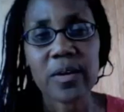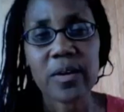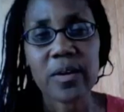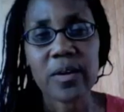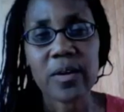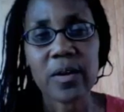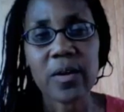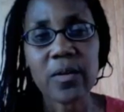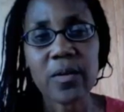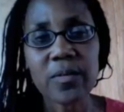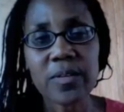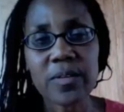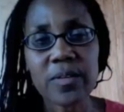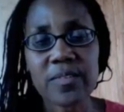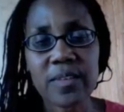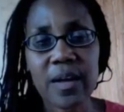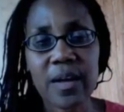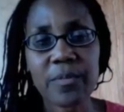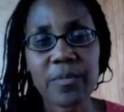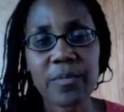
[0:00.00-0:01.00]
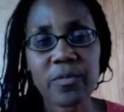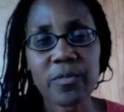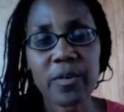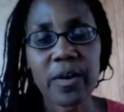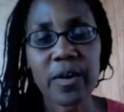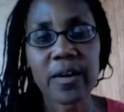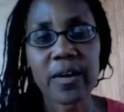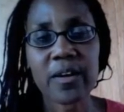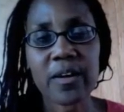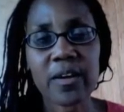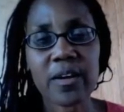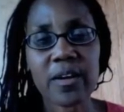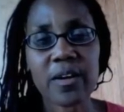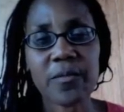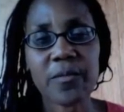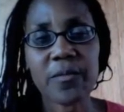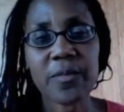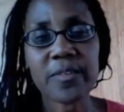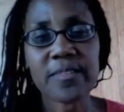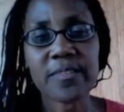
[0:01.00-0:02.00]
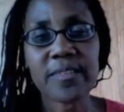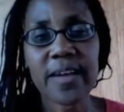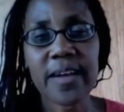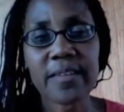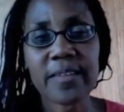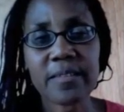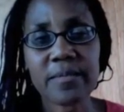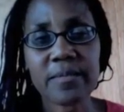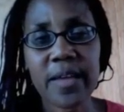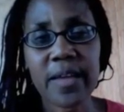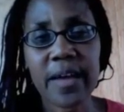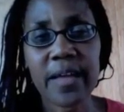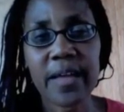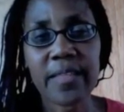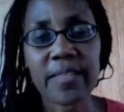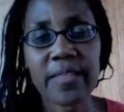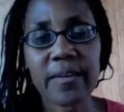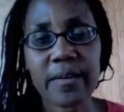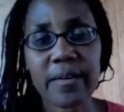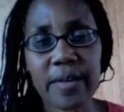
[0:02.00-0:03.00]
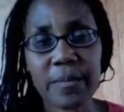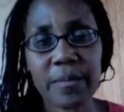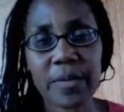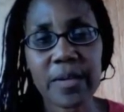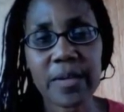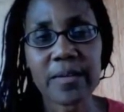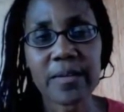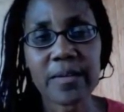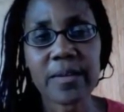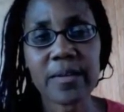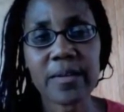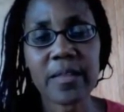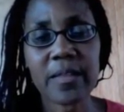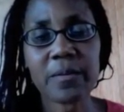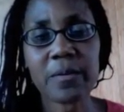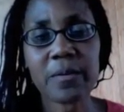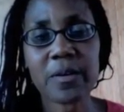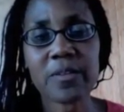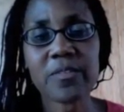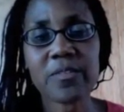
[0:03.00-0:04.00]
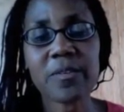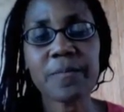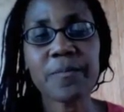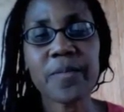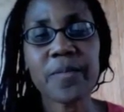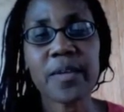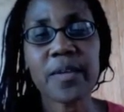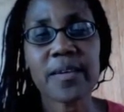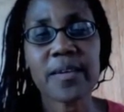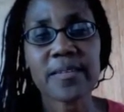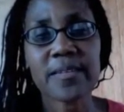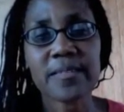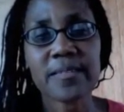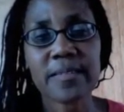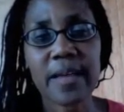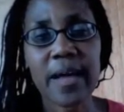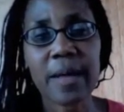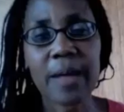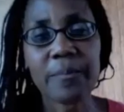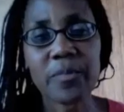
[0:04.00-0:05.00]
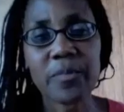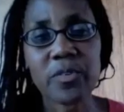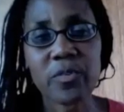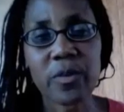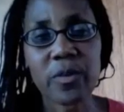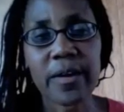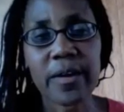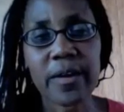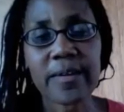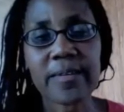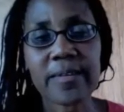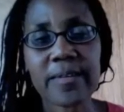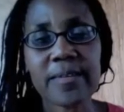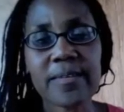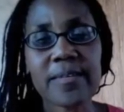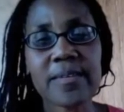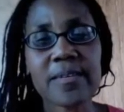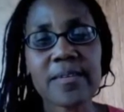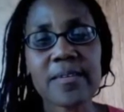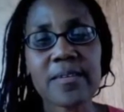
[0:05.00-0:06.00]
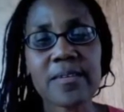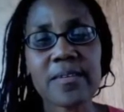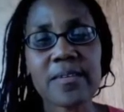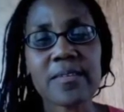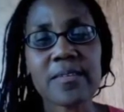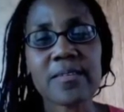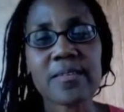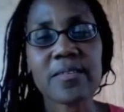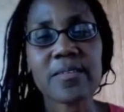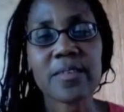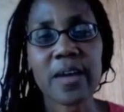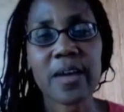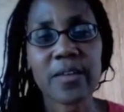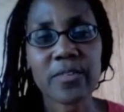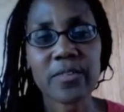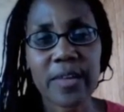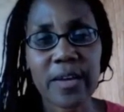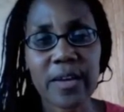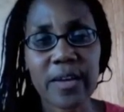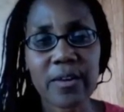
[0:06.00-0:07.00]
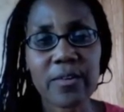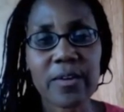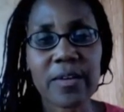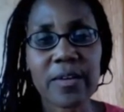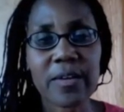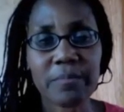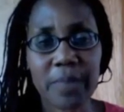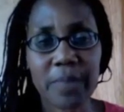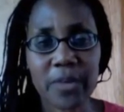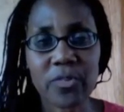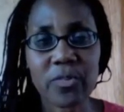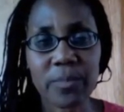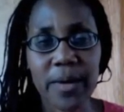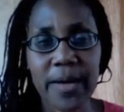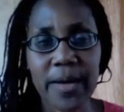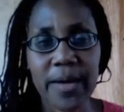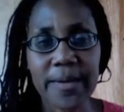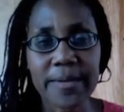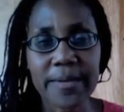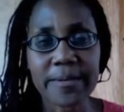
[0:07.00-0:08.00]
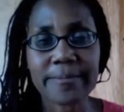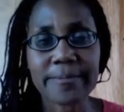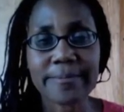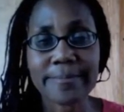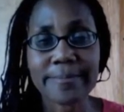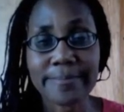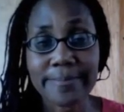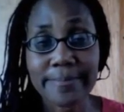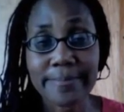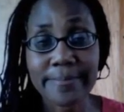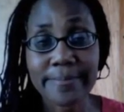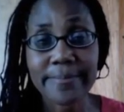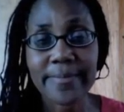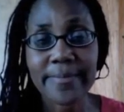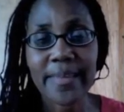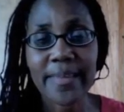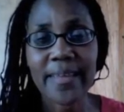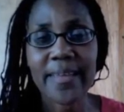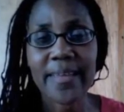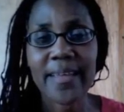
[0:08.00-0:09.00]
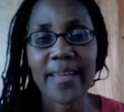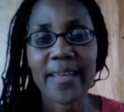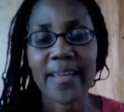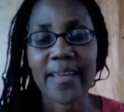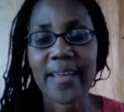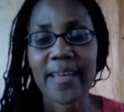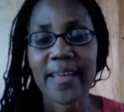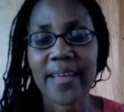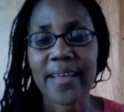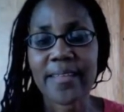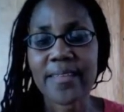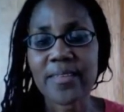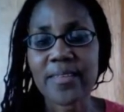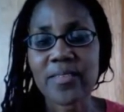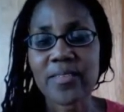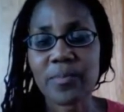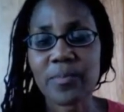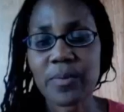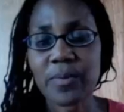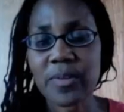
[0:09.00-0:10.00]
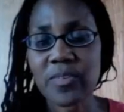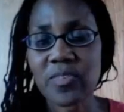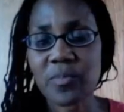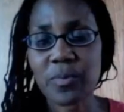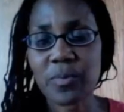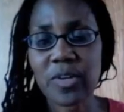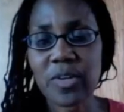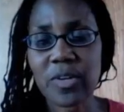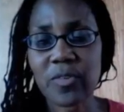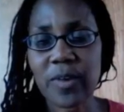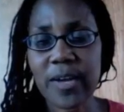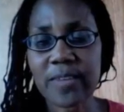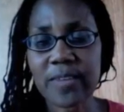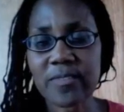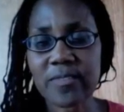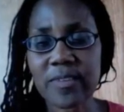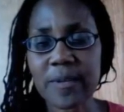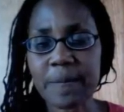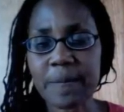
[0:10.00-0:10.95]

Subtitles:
only stop the drug when signs of death are imminent. In other words, stop the drug so the undertaker can measure the body. And this is pretty drastic.